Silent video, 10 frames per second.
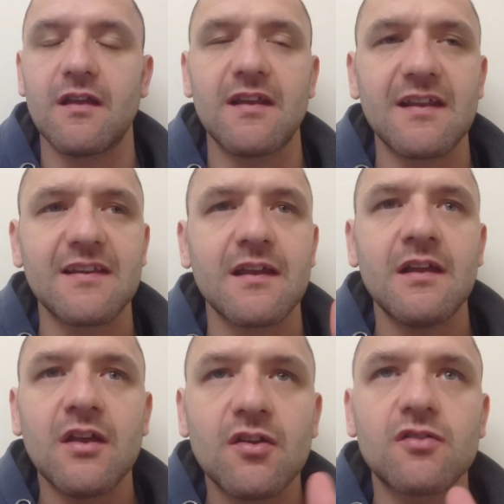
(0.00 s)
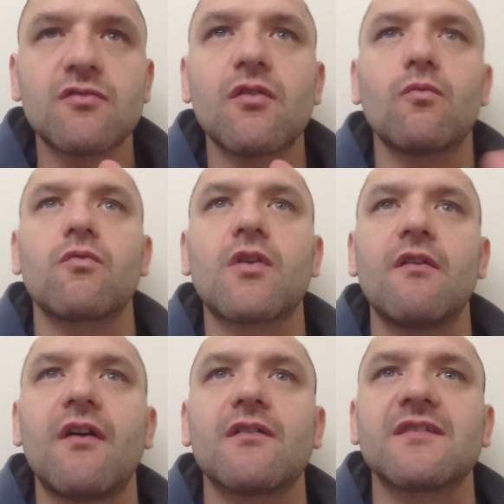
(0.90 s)
You do not go
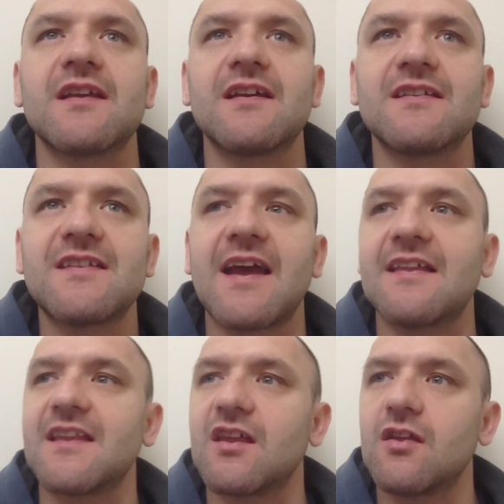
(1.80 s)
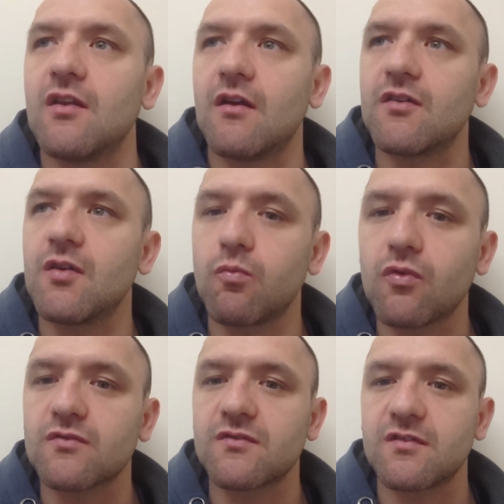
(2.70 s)
around saying that you
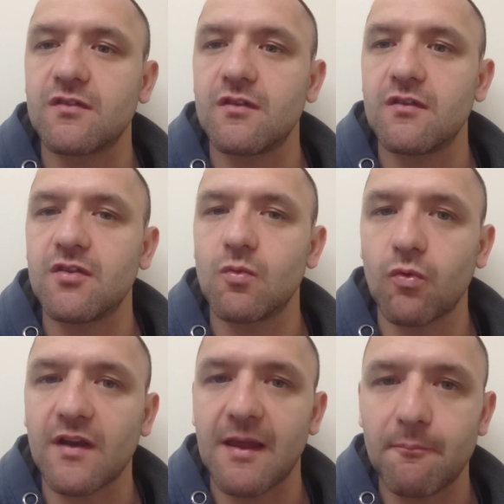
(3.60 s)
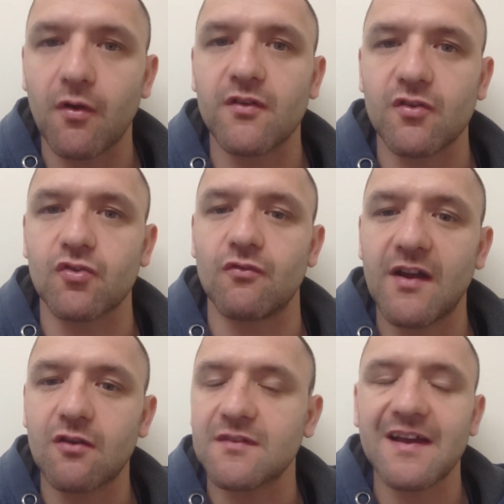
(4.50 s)
want a body on your record.